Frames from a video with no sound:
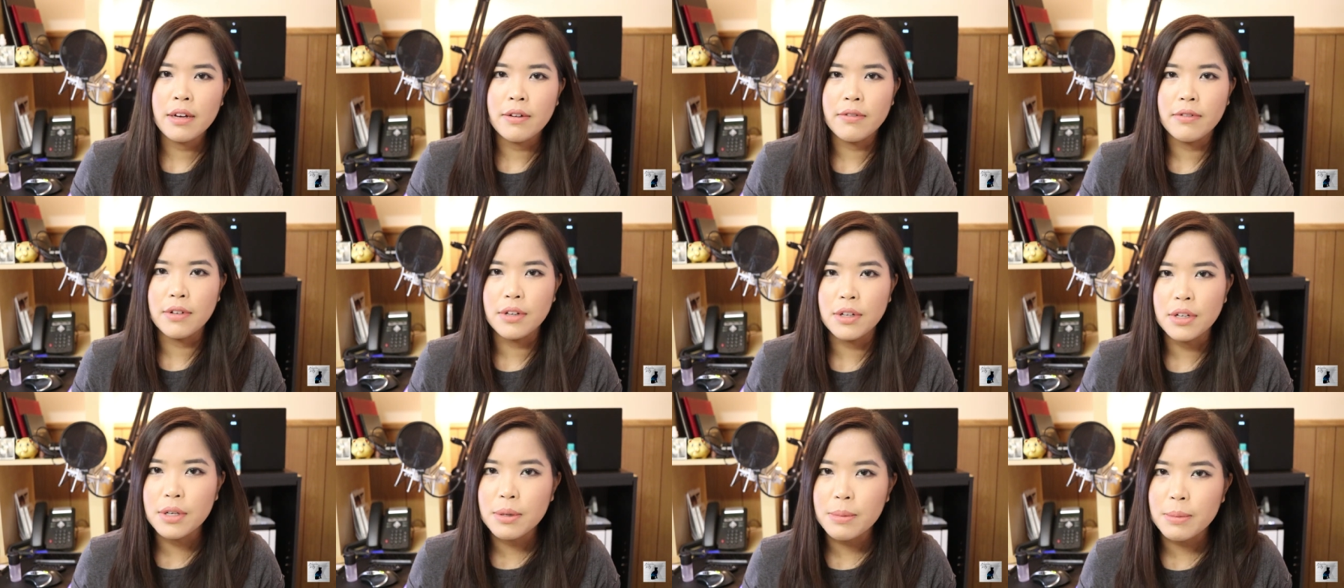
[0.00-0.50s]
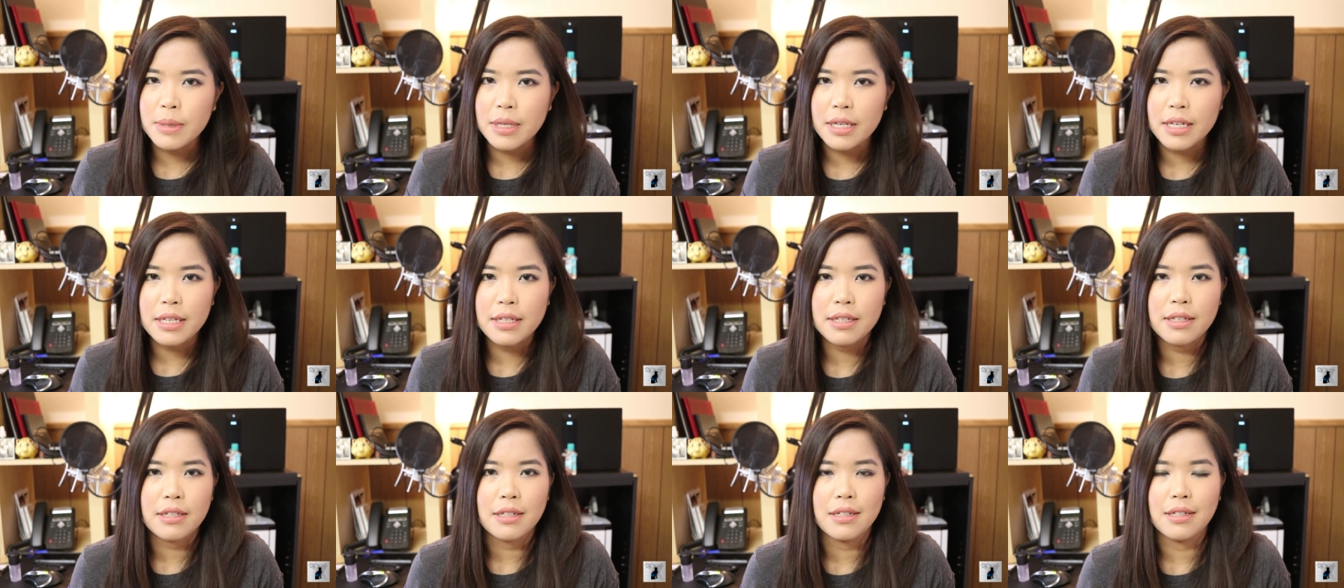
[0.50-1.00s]

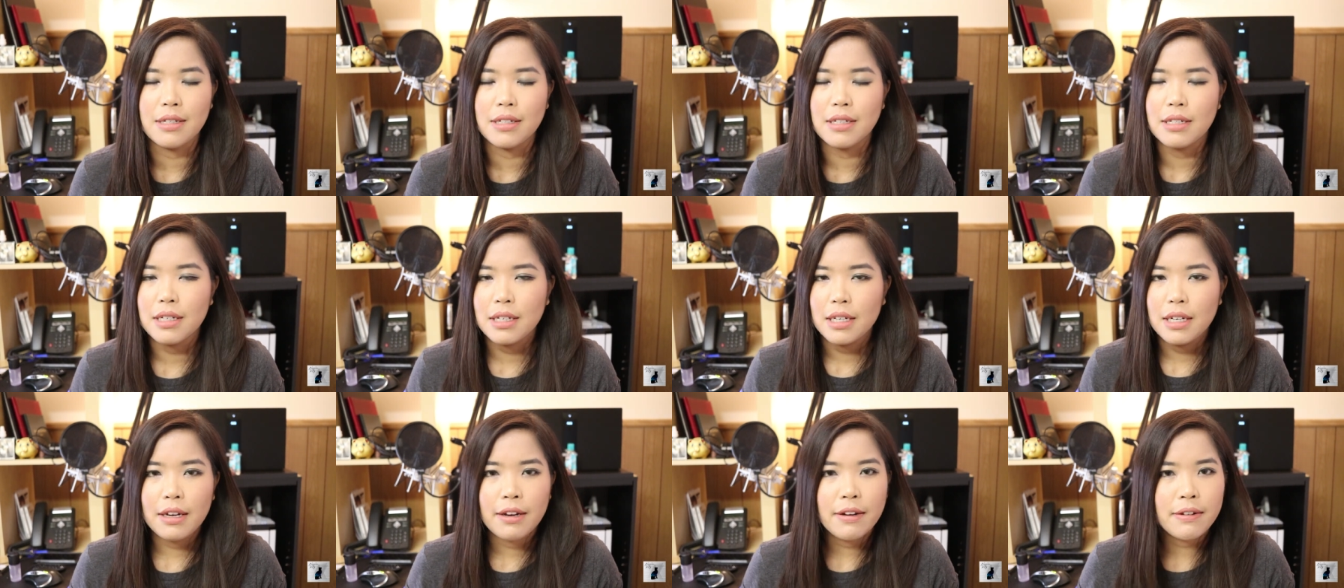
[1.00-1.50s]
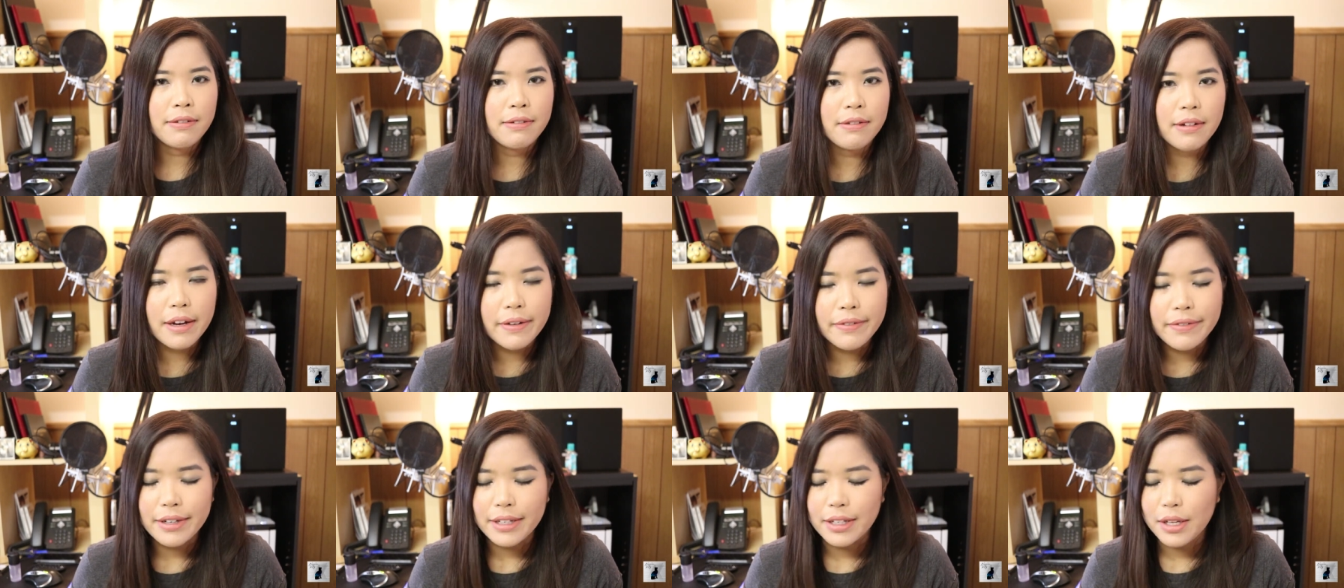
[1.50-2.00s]
voluminous and
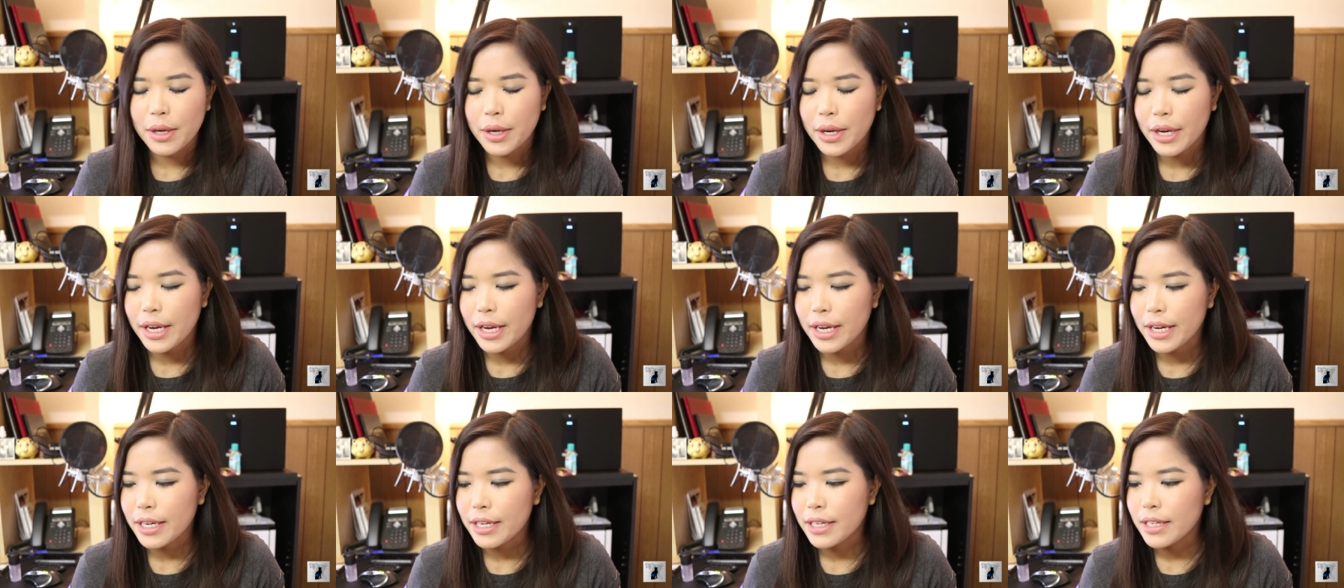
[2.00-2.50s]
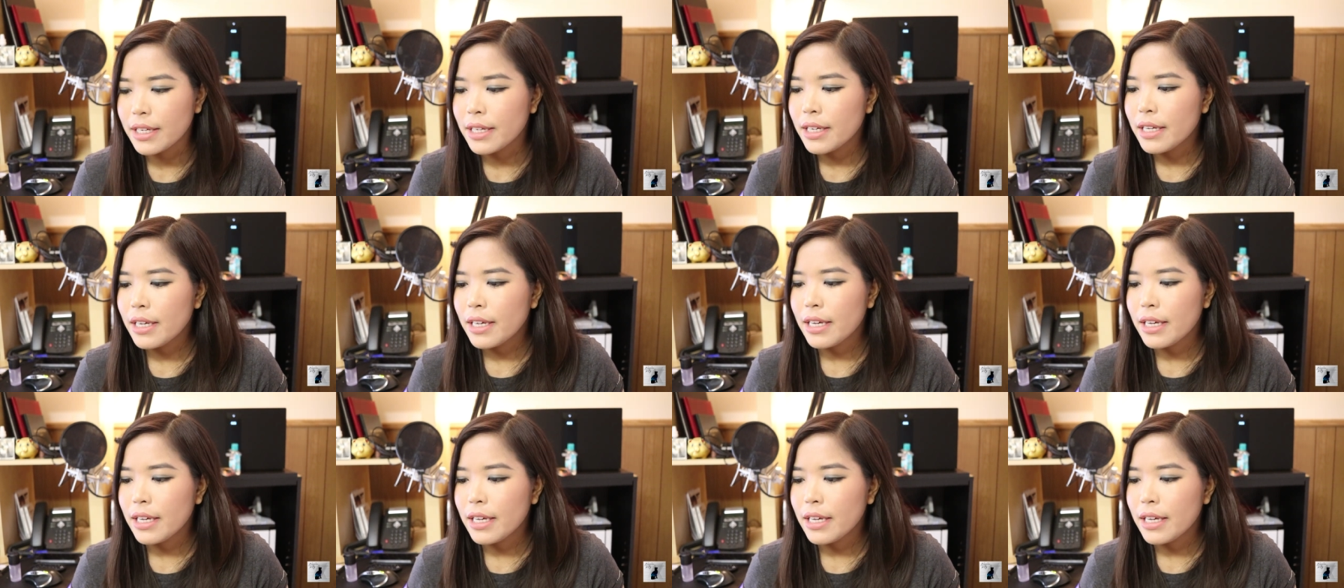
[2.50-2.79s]
fluffy looking.